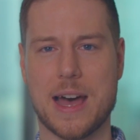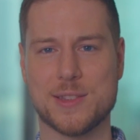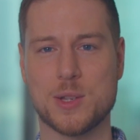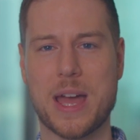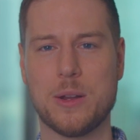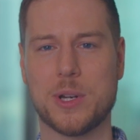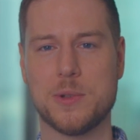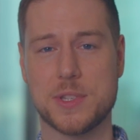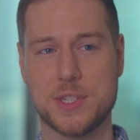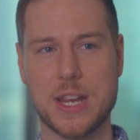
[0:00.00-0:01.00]
So anyone
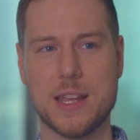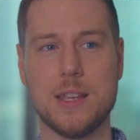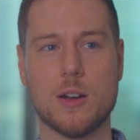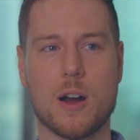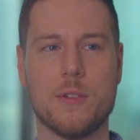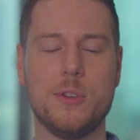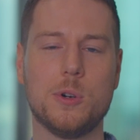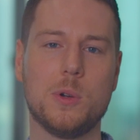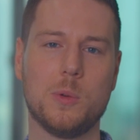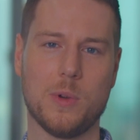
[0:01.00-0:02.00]
who's staking our
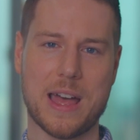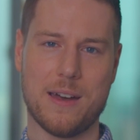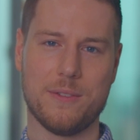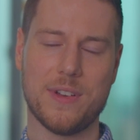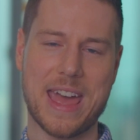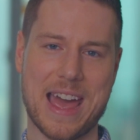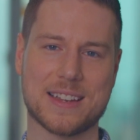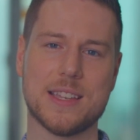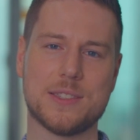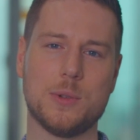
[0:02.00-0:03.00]
Fuel will have
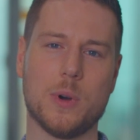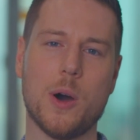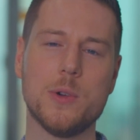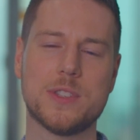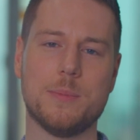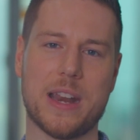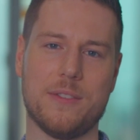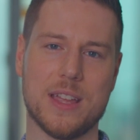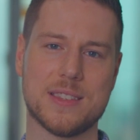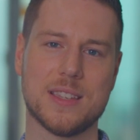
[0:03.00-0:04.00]
access to a host of
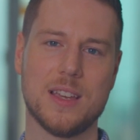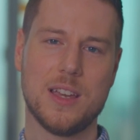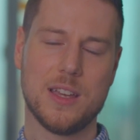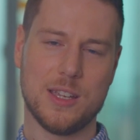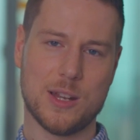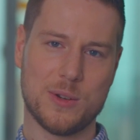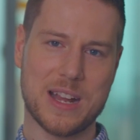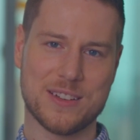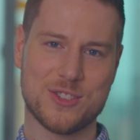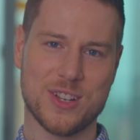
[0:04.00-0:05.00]
benefits,
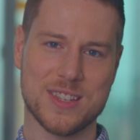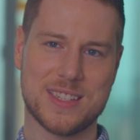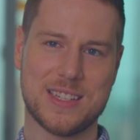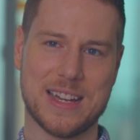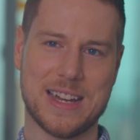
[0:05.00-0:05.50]
not just